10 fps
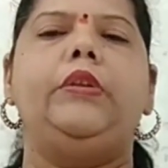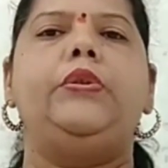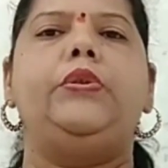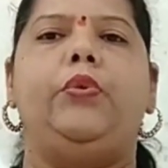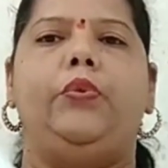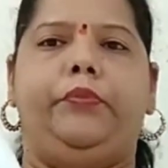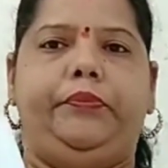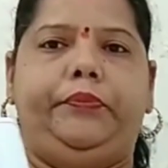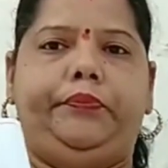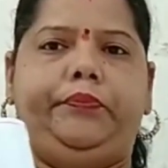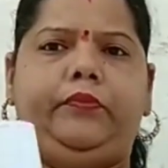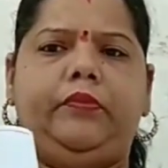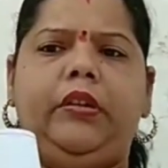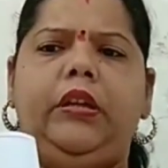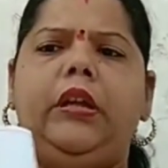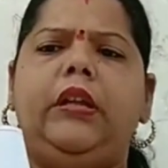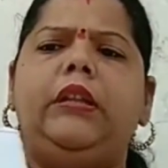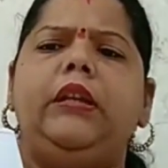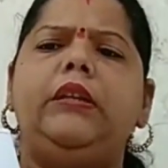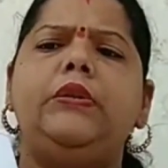So
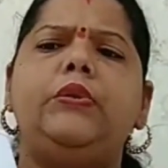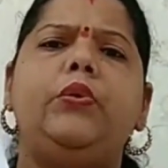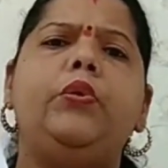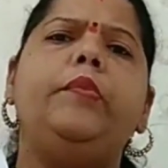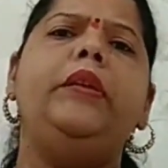there are so